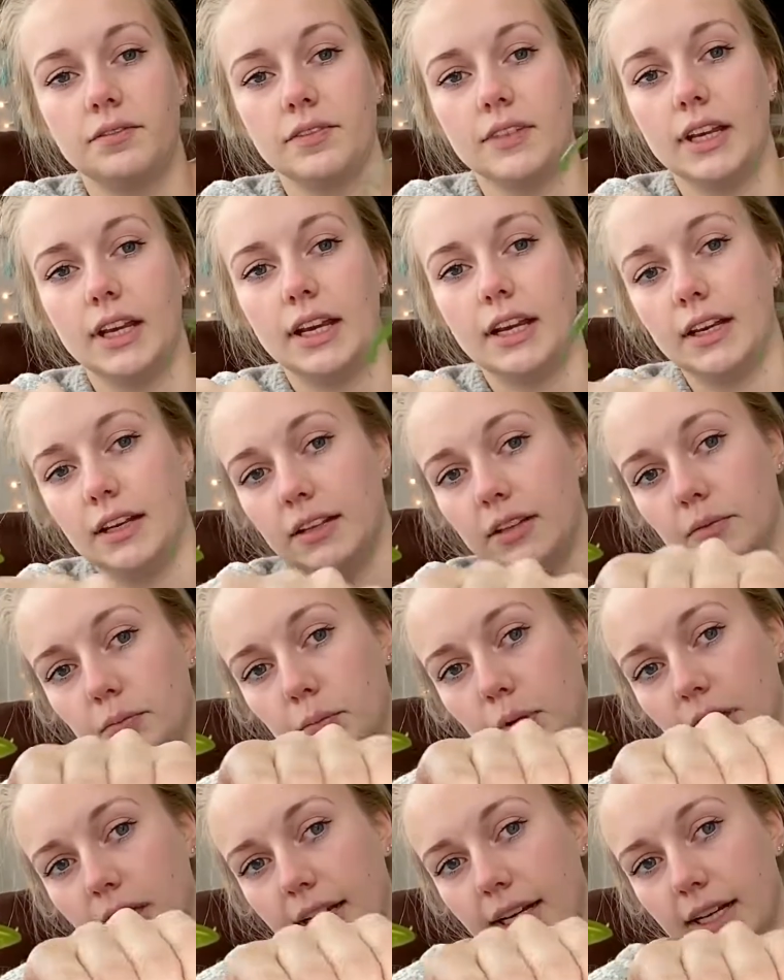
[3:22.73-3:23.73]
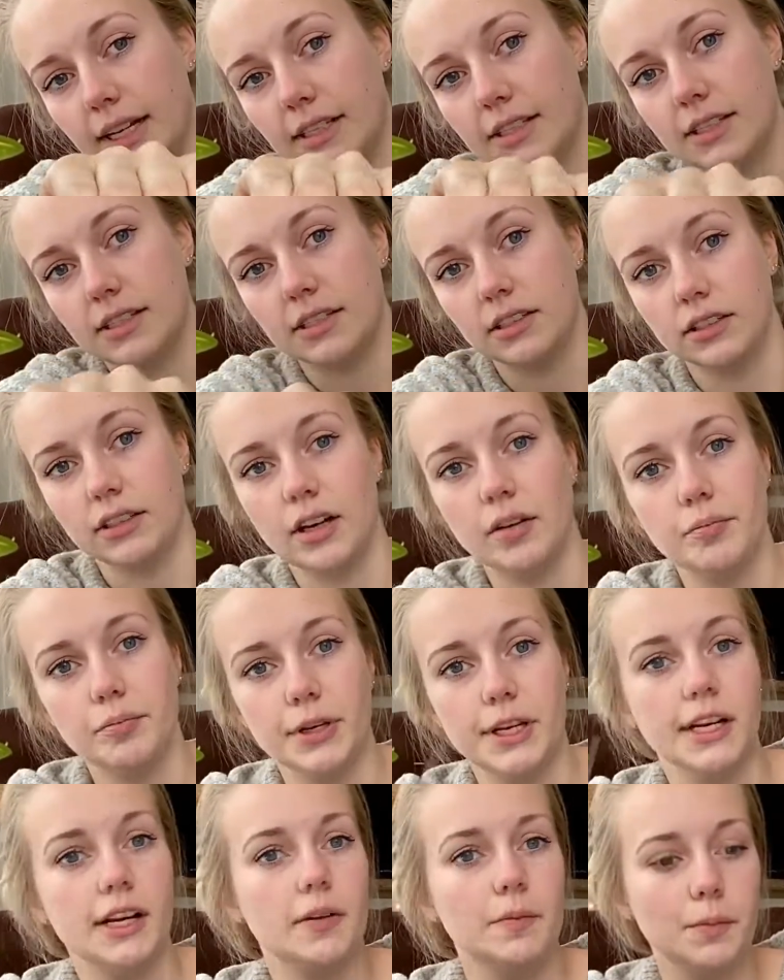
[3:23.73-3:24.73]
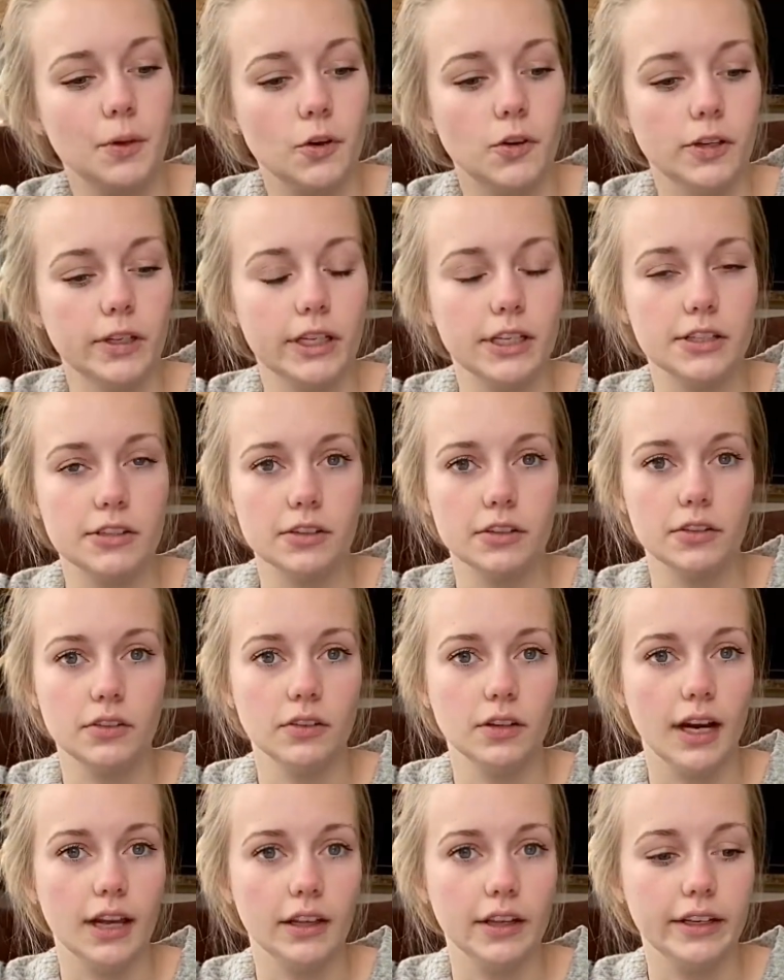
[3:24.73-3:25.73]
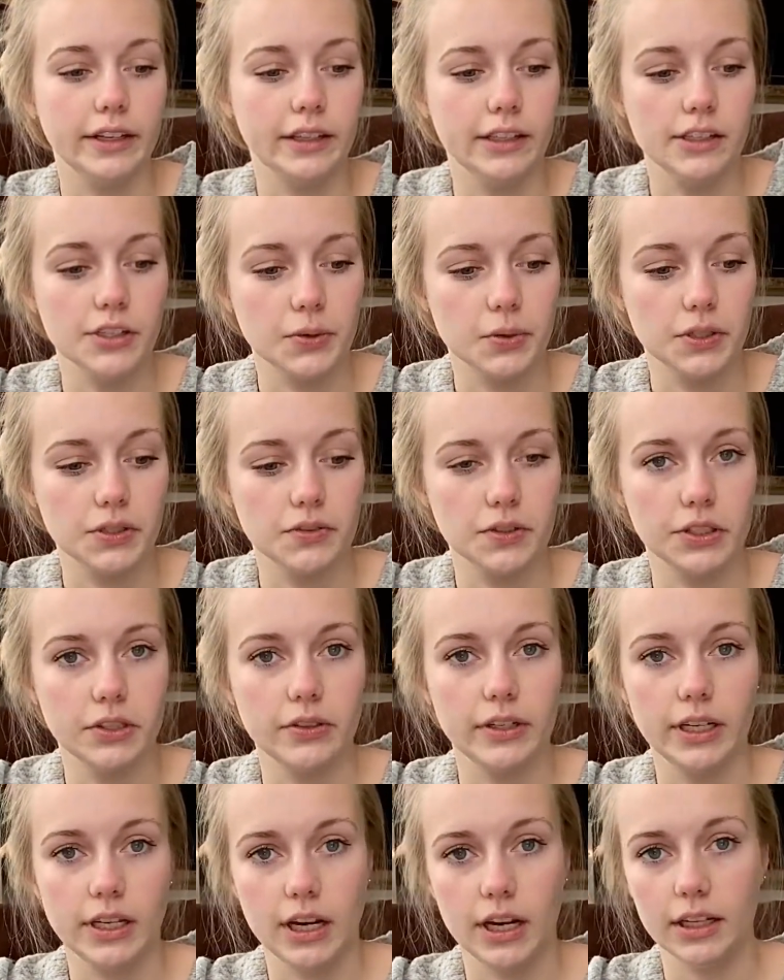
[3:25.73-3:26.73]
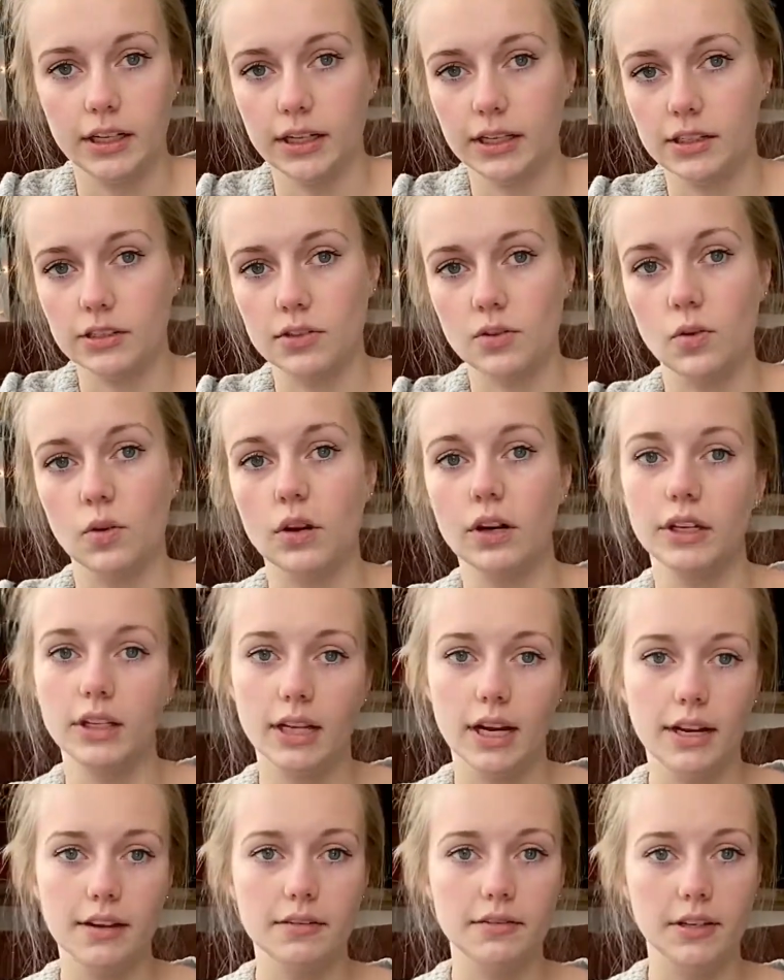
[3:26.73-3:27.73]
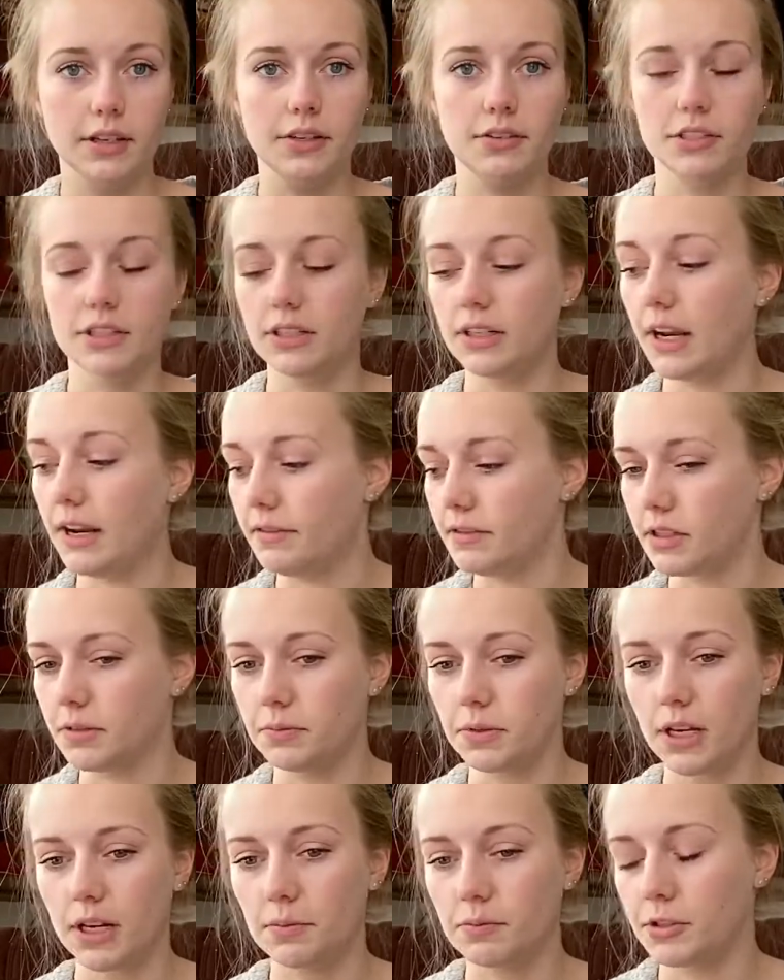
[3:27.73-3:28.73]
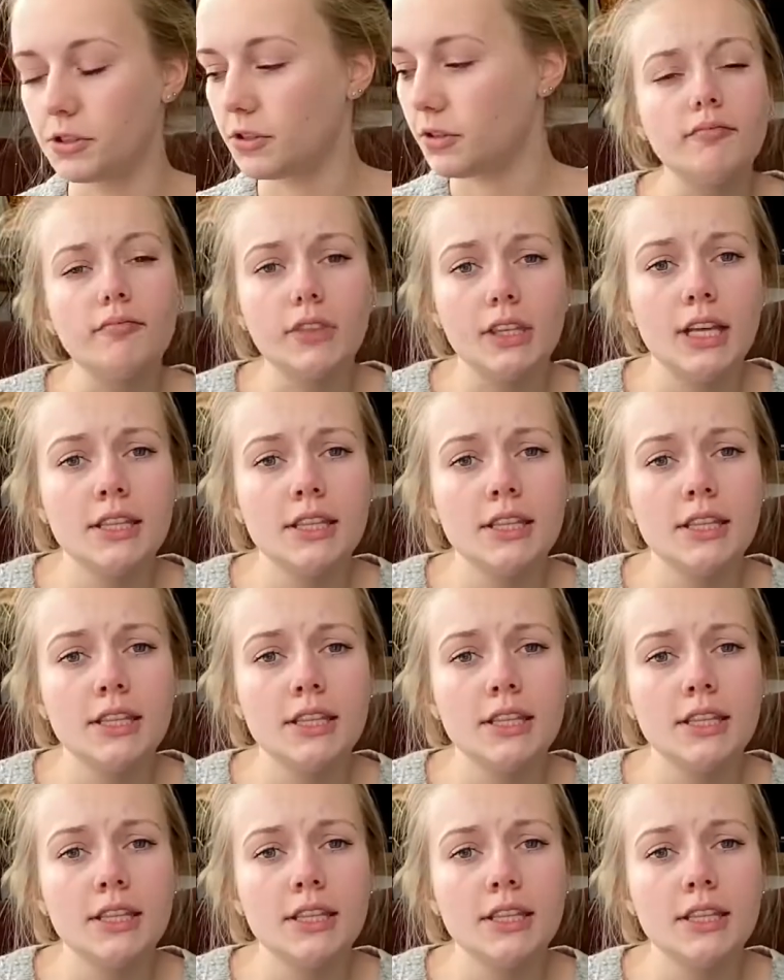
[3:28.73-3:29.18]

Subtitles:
in plants. They're not big and bulky, so I like these ones for doing cuttings, or a knife. I use a knife sometimes too.